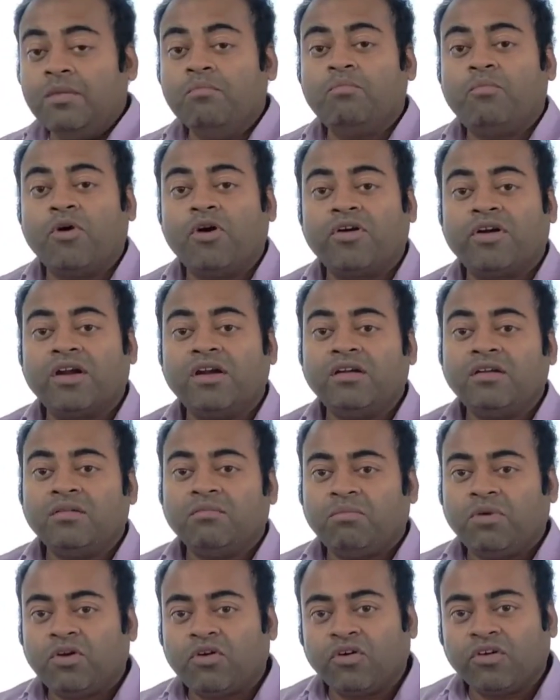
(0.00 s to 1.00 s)

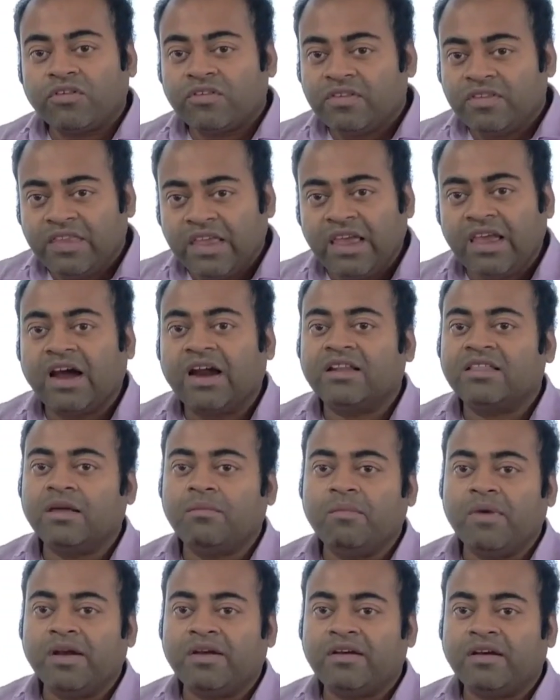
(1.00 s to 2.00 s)
important because they are the
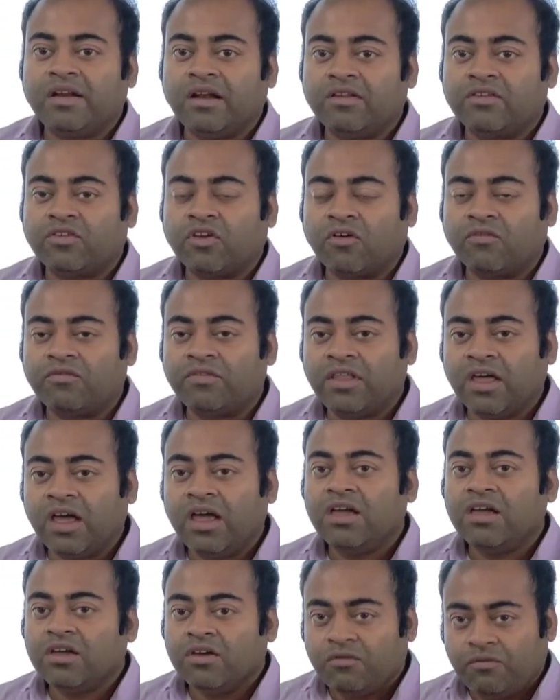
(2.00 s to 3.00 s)
materials of
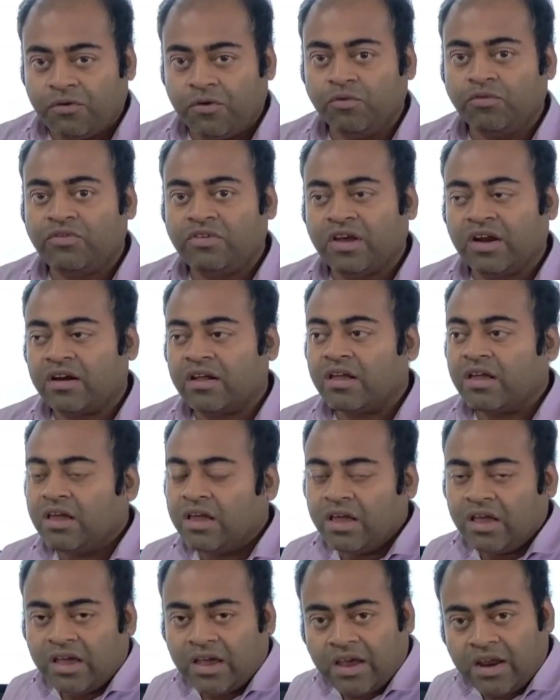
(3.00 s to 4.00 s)
the future,
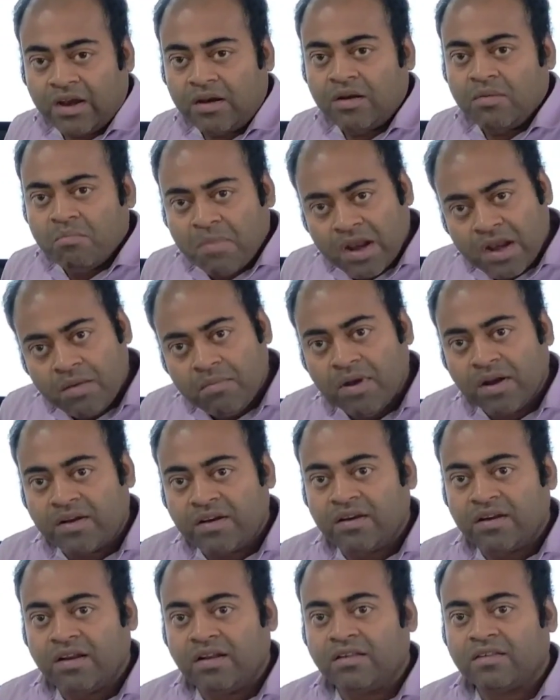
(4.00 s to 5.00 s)
and many
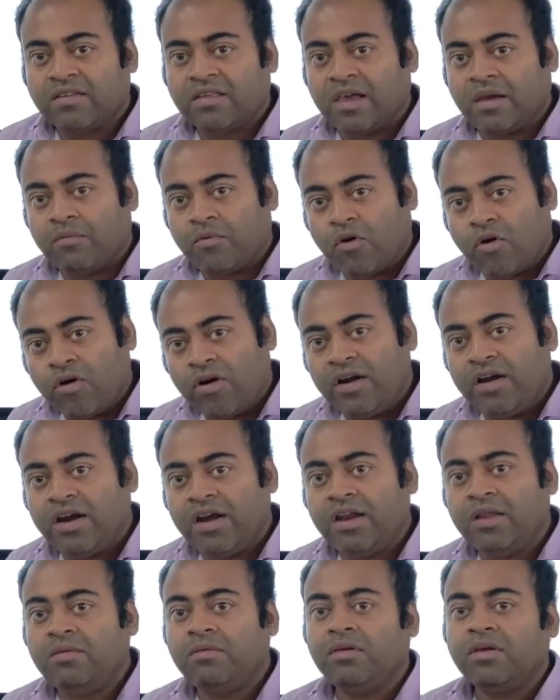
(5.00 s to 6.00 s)
materials have
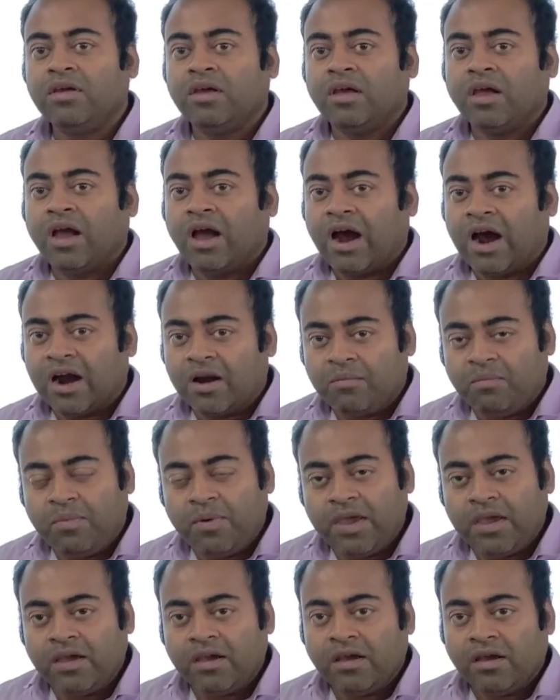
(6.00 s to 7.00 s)
already are
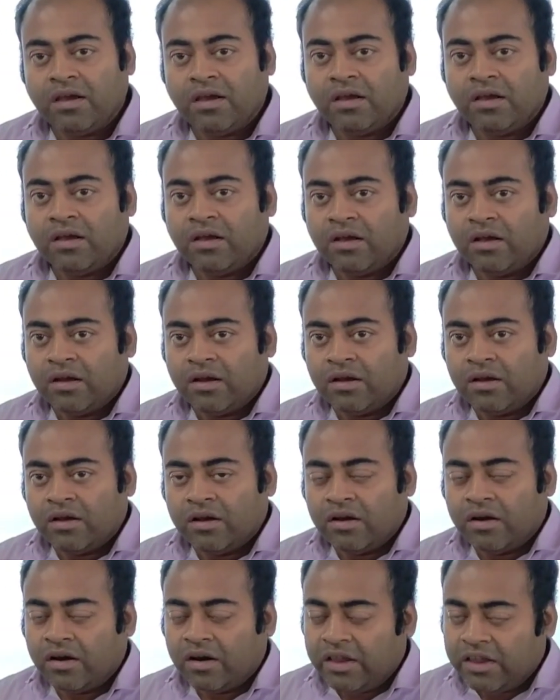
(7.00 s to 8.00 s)
being
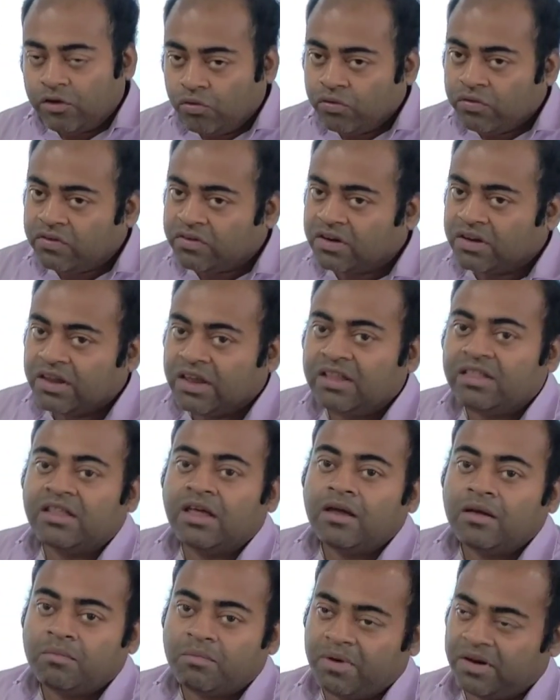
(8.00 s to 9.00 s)
used in
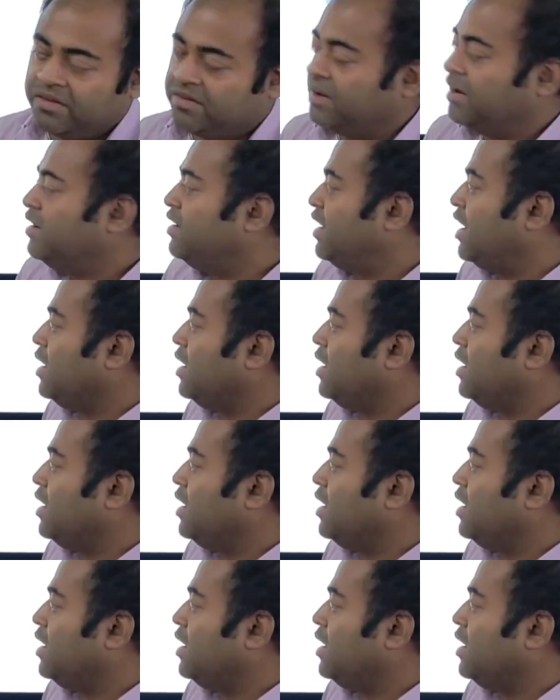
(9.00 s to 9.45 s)
the present